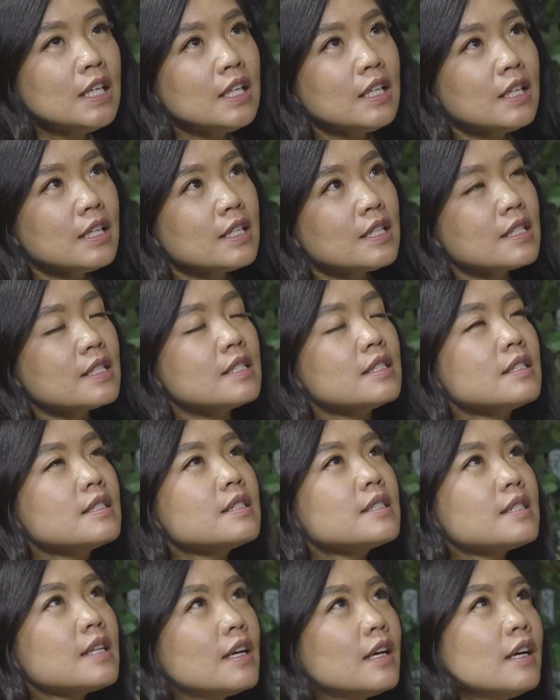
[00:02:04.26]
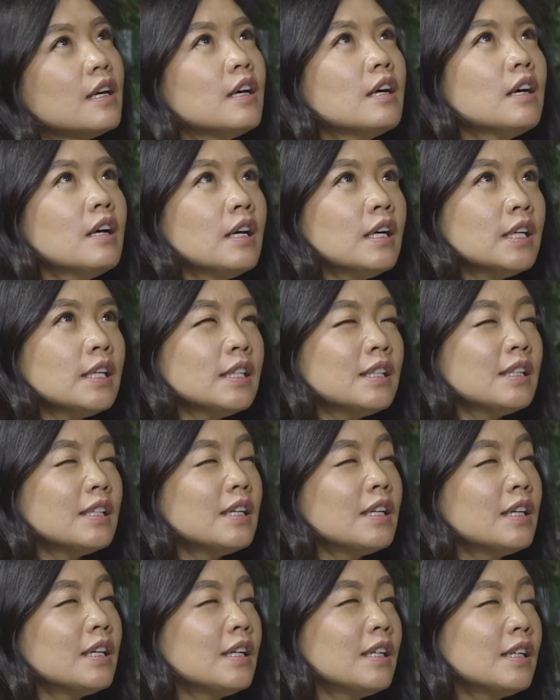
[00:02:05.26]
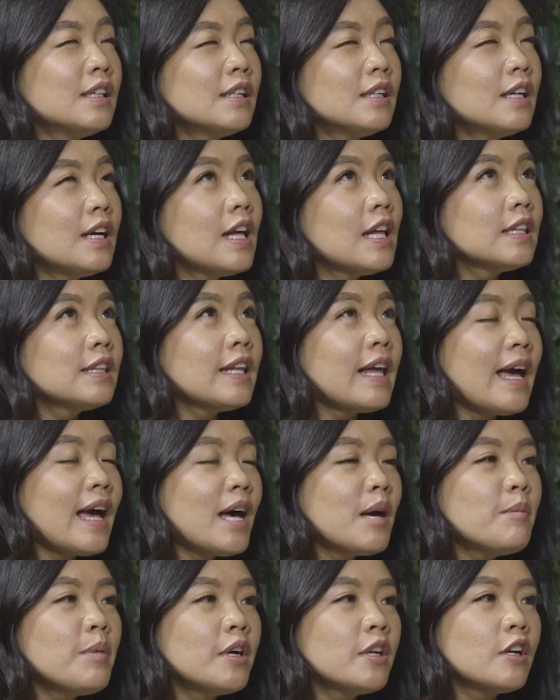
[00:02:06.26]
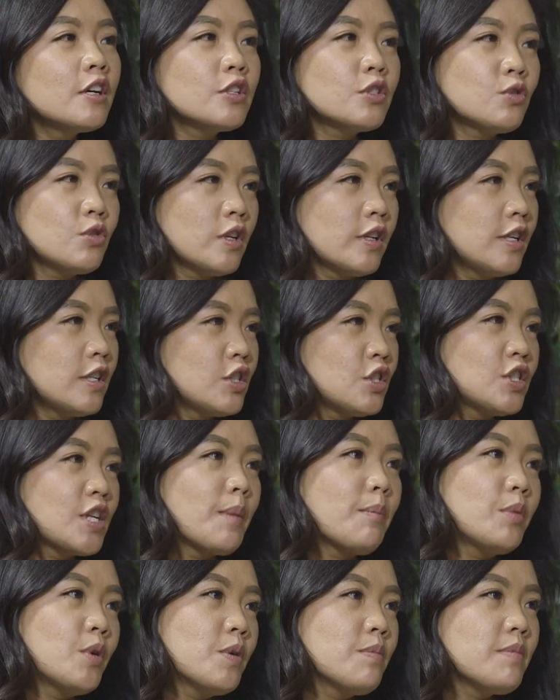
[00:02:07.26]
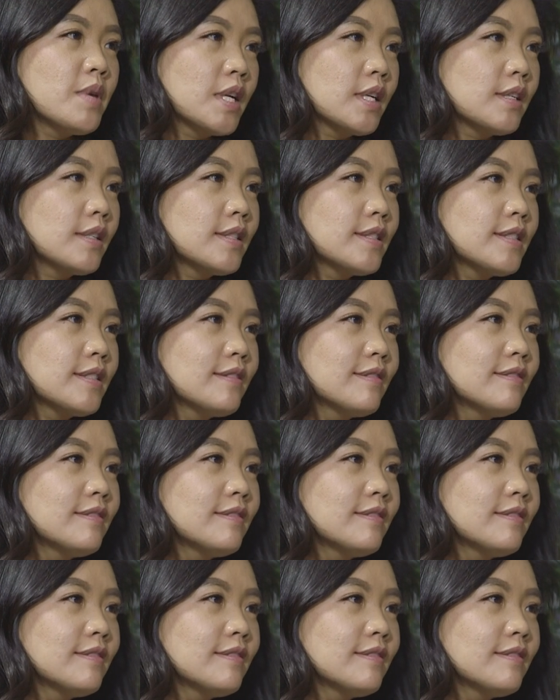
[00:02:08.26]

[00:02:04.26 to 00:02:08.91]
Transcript: He is a lab and Australian shepherd mix.